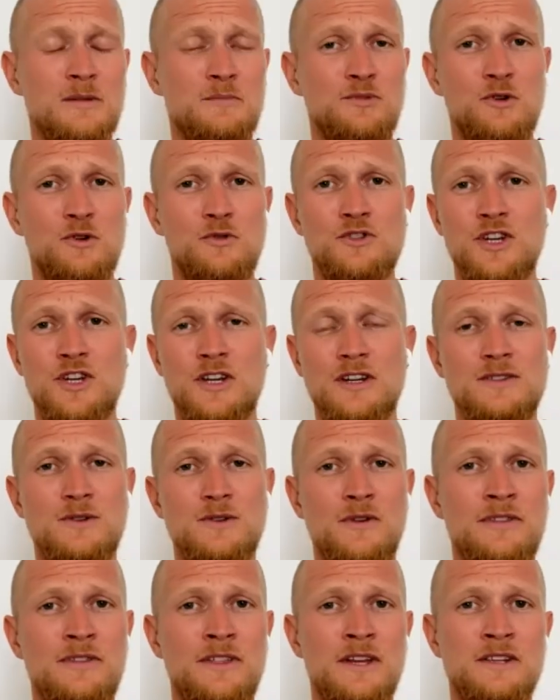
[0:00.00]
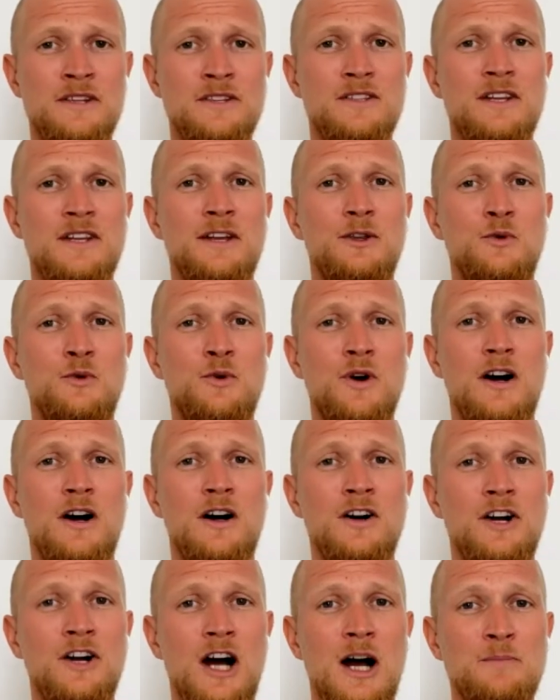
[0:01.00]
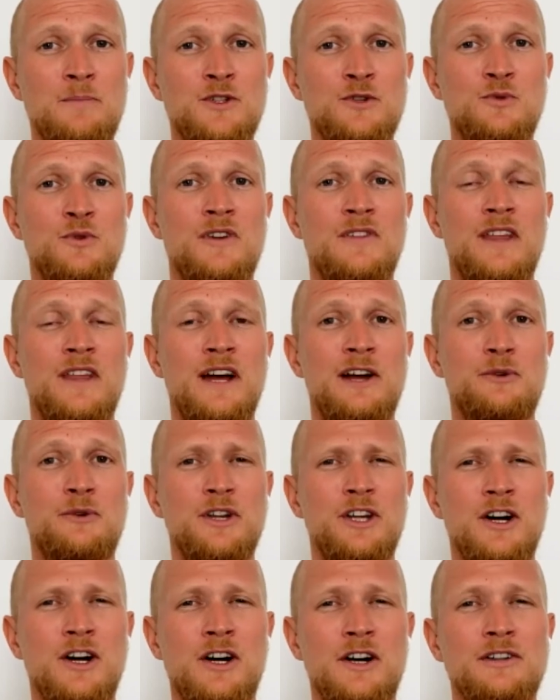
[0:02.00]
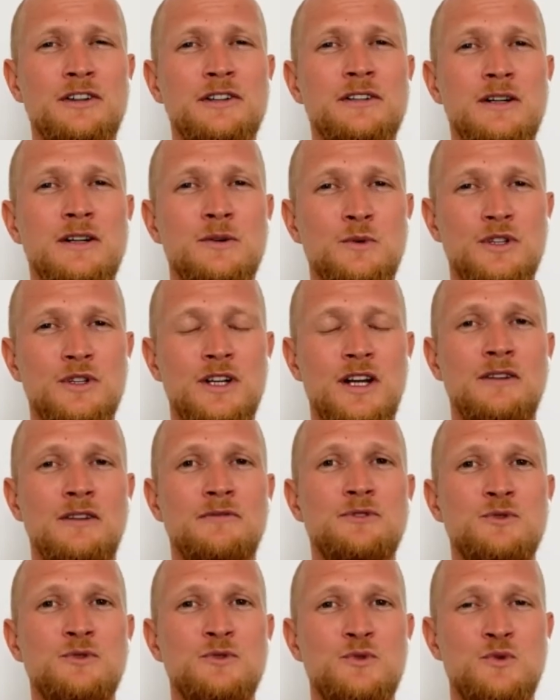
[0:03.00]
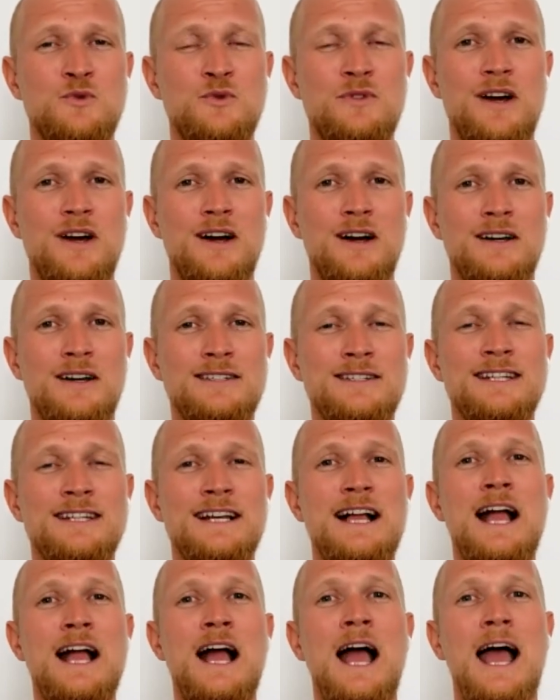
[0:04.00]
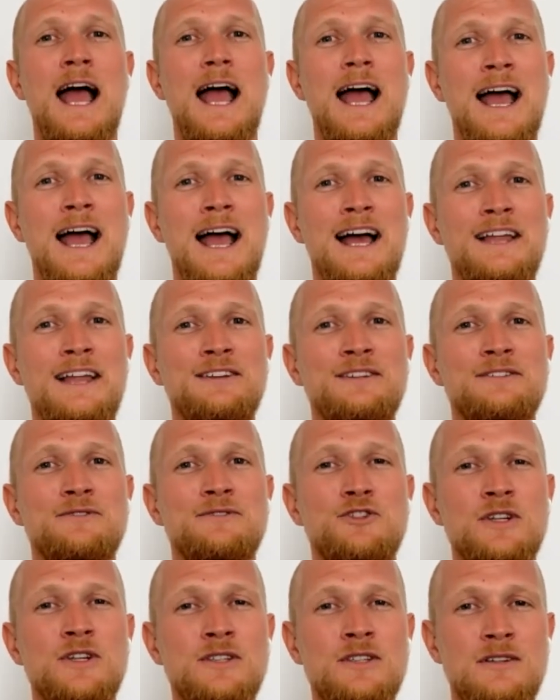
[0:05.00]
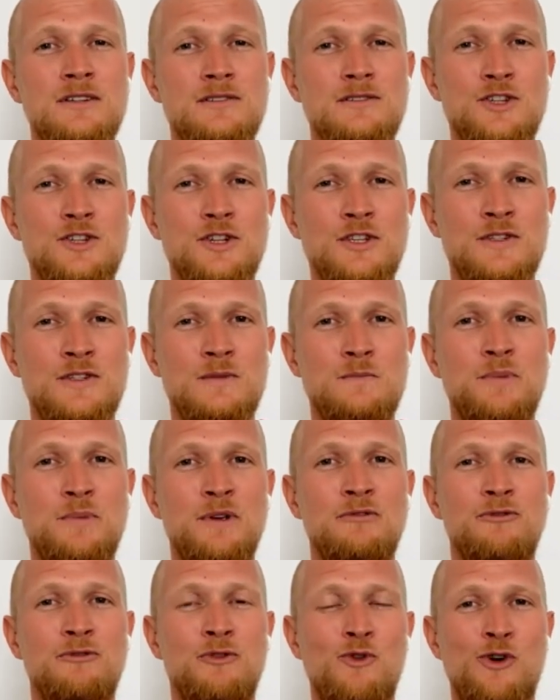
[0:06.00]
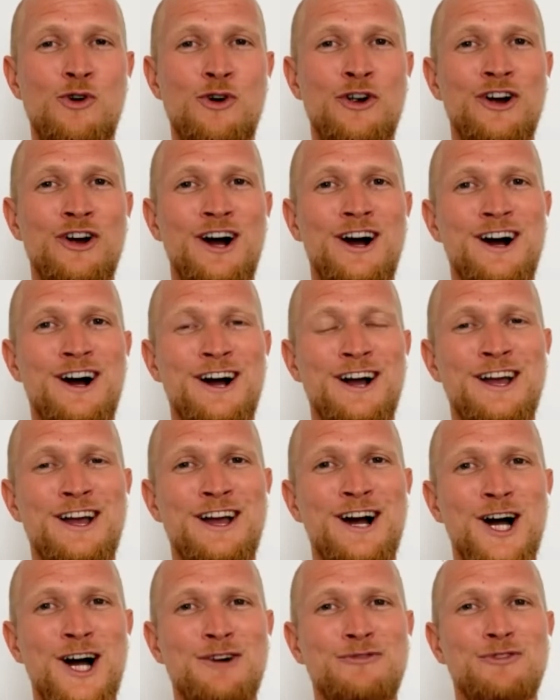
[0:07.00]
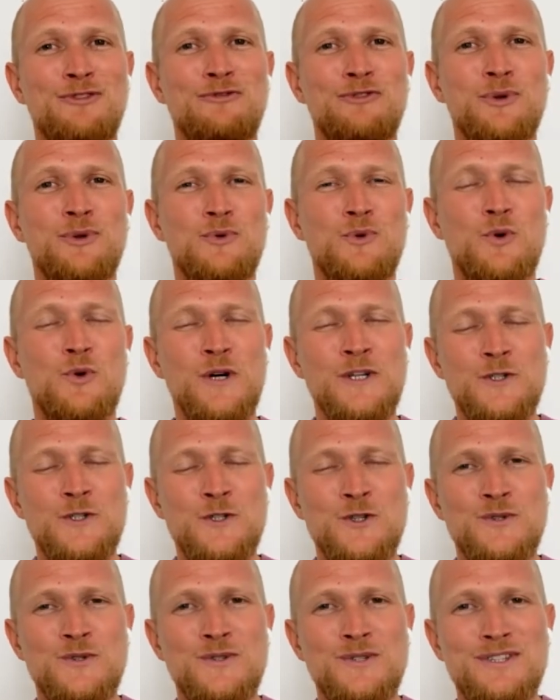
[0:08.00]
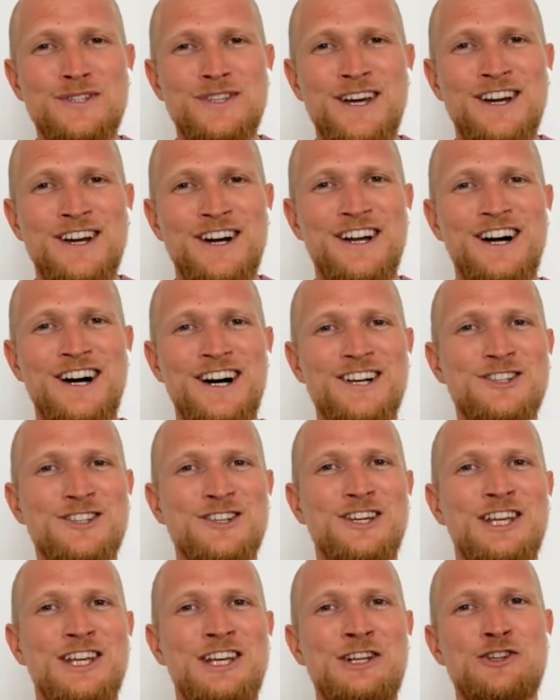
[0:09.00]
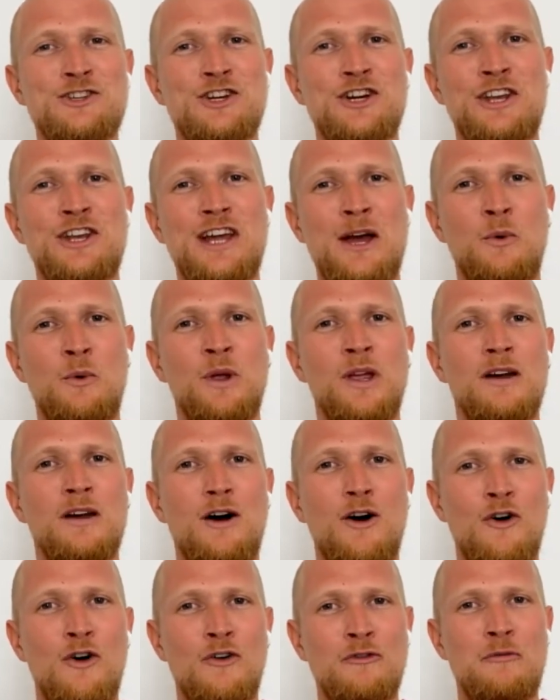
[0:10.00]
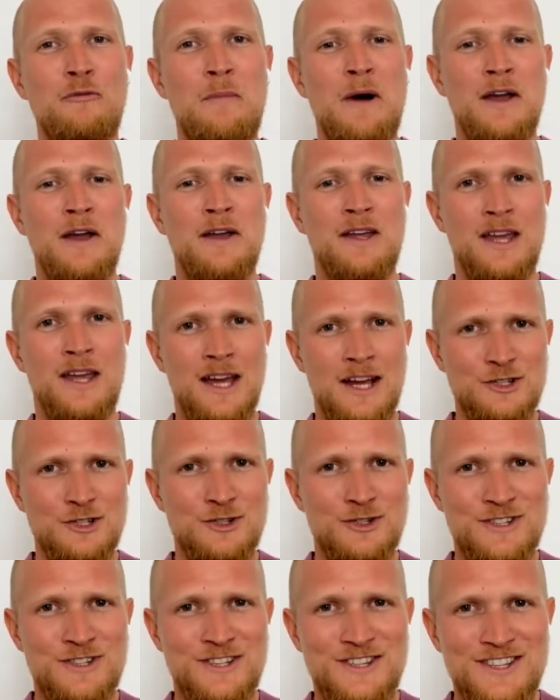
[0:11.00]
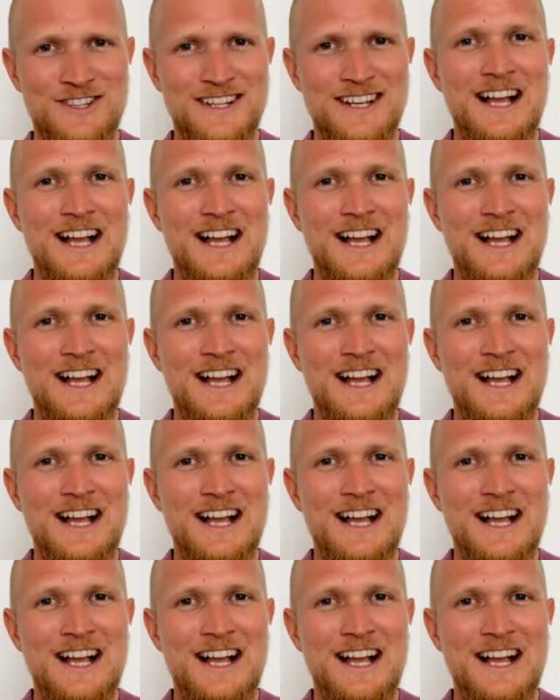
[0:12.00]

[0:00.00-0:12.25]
projects or things that you are up to in that regard. And I would love to do that. And just before, I have a few questions that I ask each and every of my guests.